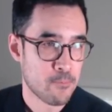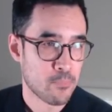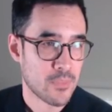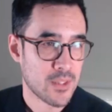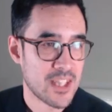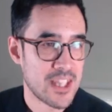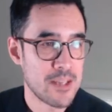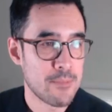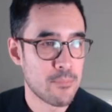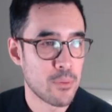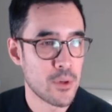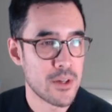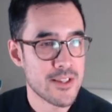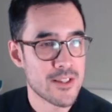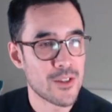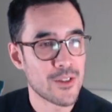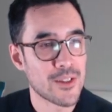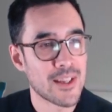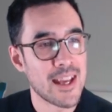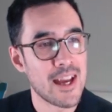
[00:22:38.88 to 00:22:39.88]
Key points
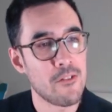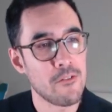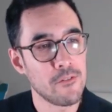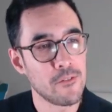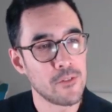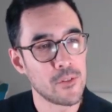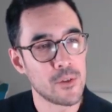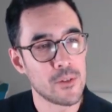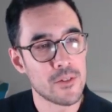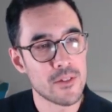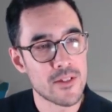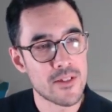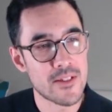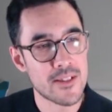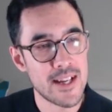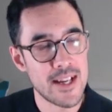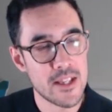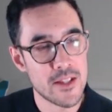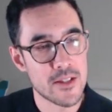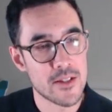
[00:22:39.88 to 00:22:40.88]
to look out for:
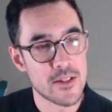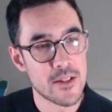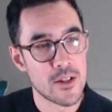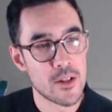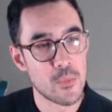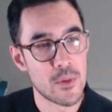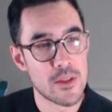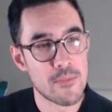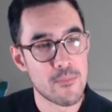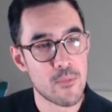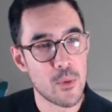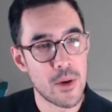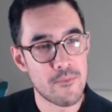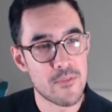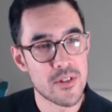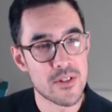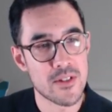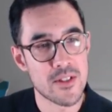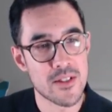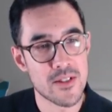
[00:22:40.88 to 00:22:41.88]
states with more
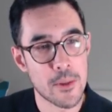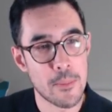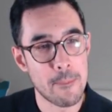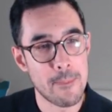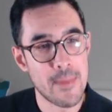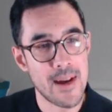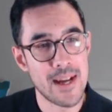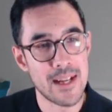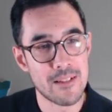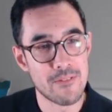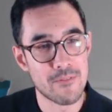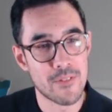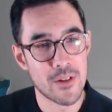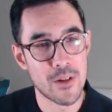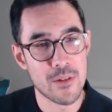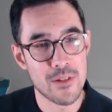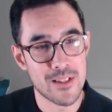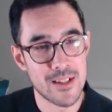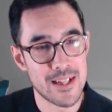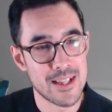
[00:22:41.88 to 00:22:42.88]
emphasis on mail-in
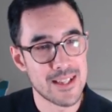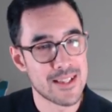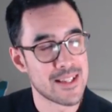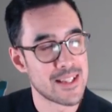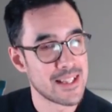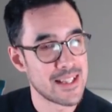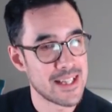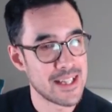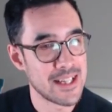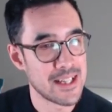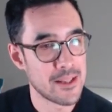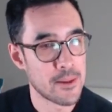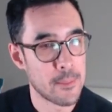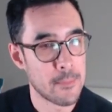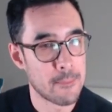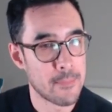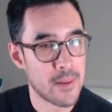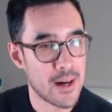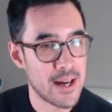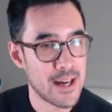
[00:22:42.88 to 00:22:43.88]
votes likely to
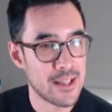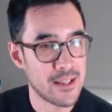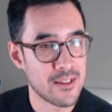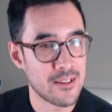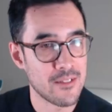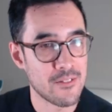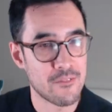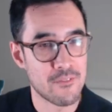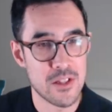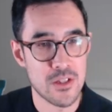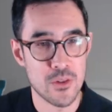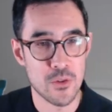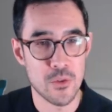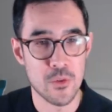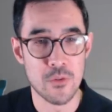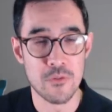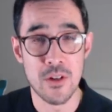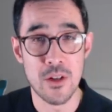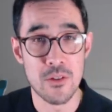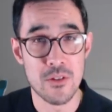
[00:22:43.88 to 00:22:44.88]
lean Biden,
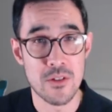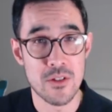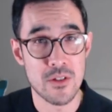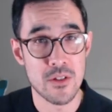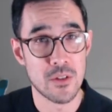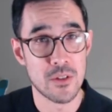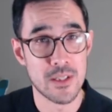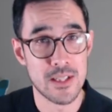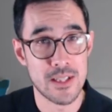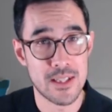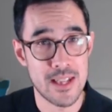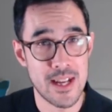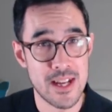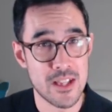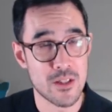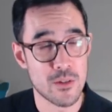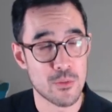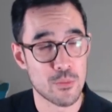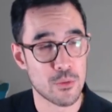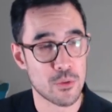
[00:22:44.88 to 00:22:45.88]
physical votes on the day
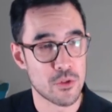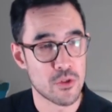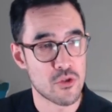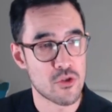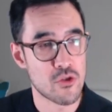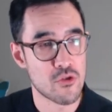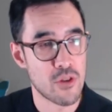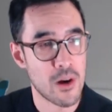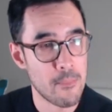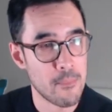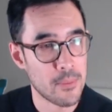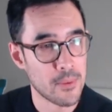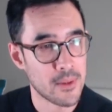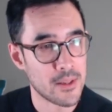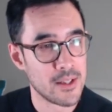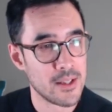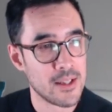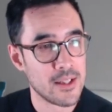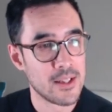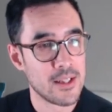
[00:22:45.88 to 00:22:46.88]
towards Trump.
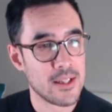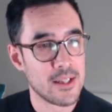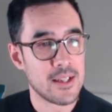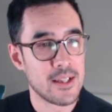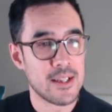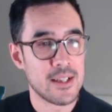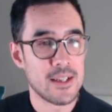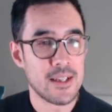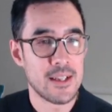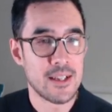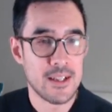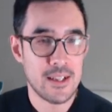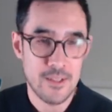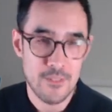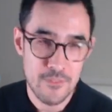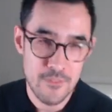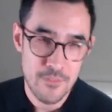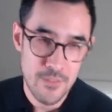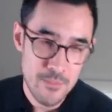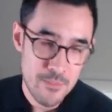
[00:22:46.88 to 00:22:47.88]
Uh,
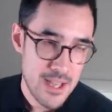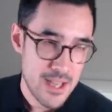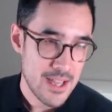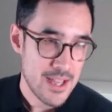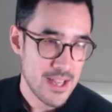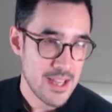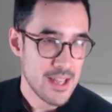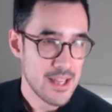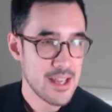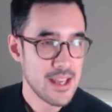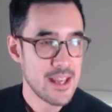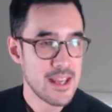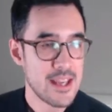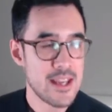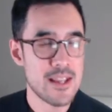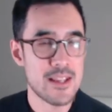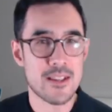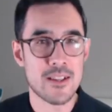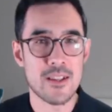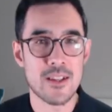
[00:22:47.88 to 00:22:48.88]
for me,
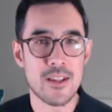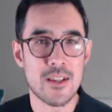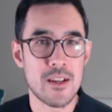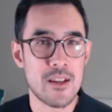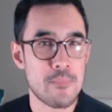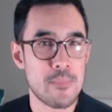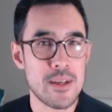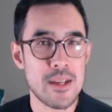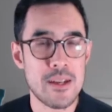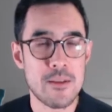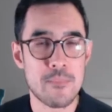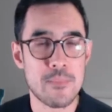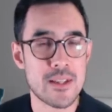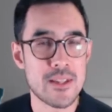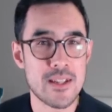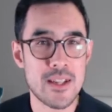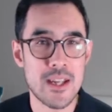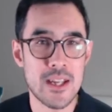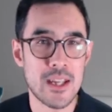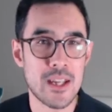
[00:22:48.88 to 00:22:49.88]
it's going to be a
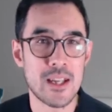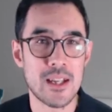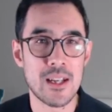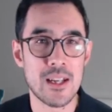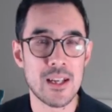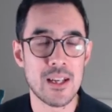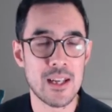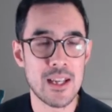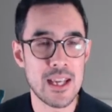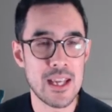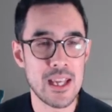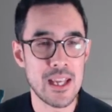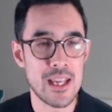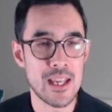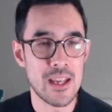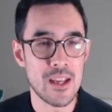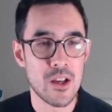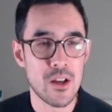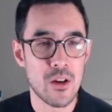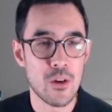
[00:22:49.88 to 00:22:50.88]

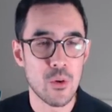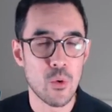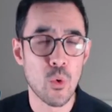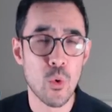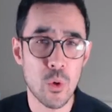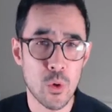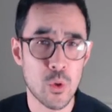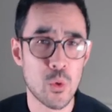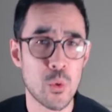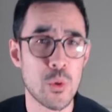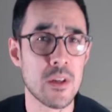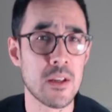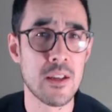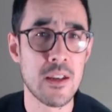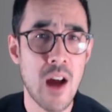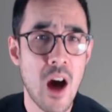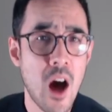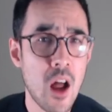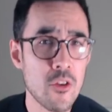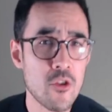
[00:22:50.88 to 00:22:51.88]
particularly awkward
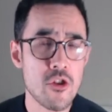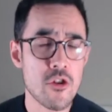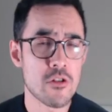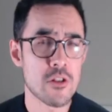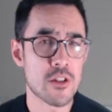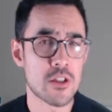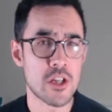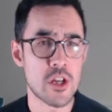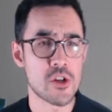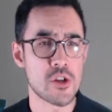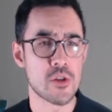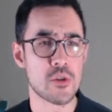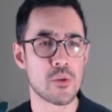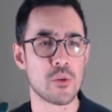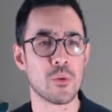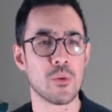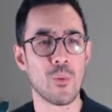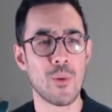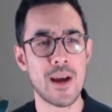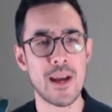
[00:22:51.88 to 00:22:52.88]
and
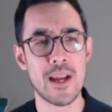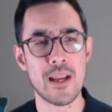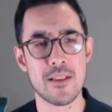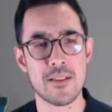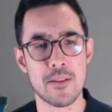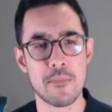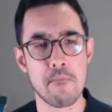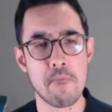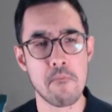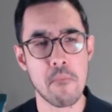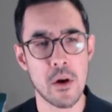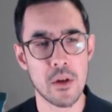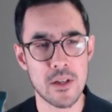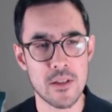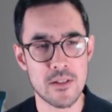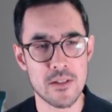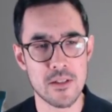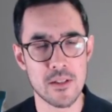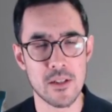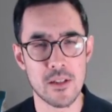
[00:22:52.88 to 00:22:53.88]
untraditional way to
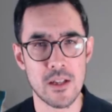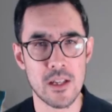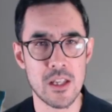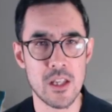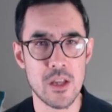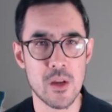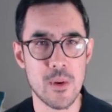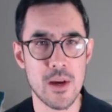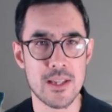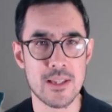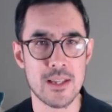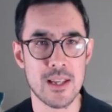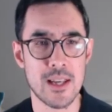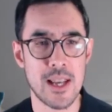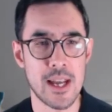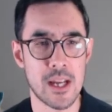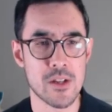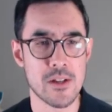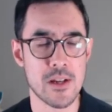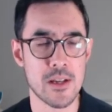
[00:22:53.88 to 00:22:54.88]
monitor a U S
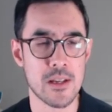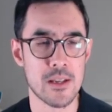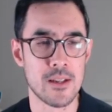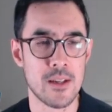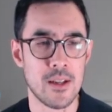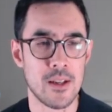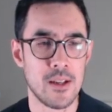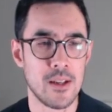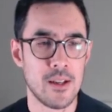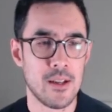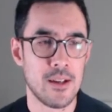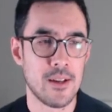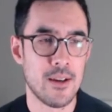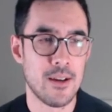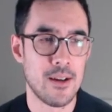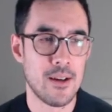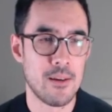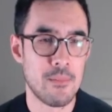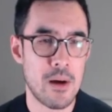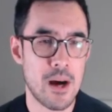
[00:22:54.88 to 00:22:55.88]
election.
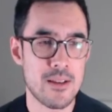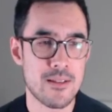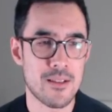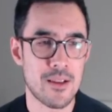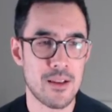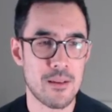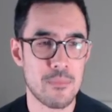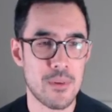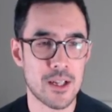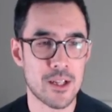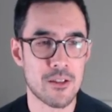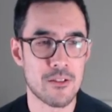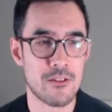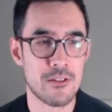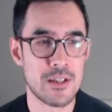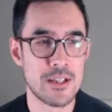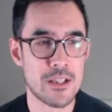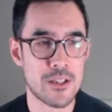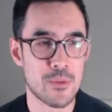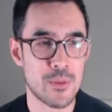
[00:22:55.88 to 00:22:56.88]
Um, I started my
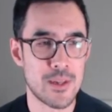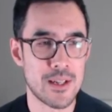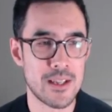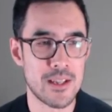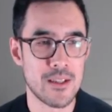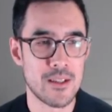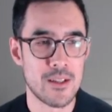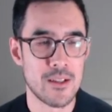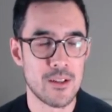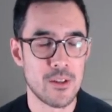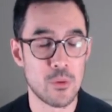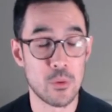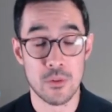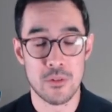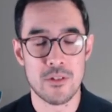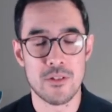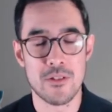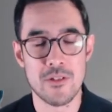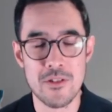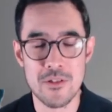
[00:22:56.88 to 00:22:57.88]
career in twenty... Or
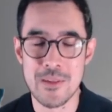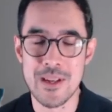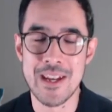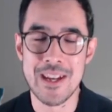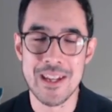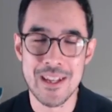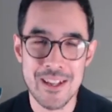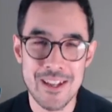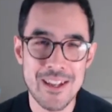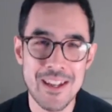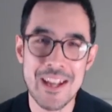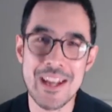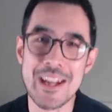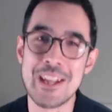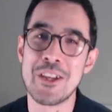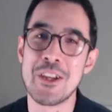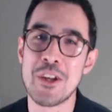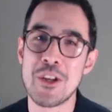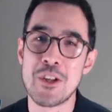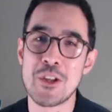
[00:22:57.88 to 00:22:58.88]
excuse me,
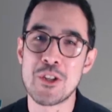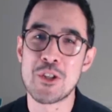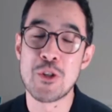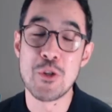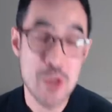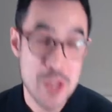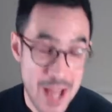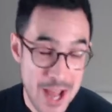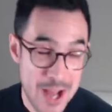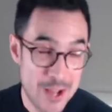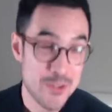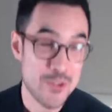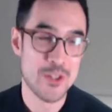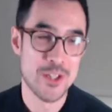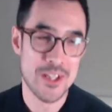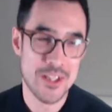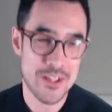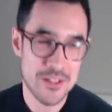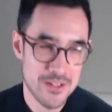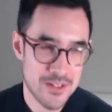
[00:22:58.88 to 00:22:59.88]
in two
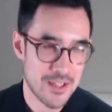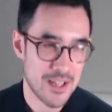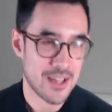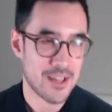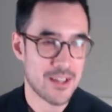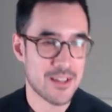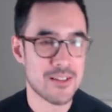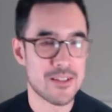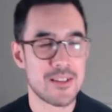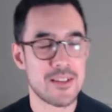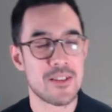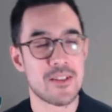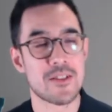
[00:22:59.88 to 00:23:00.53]
thousand six.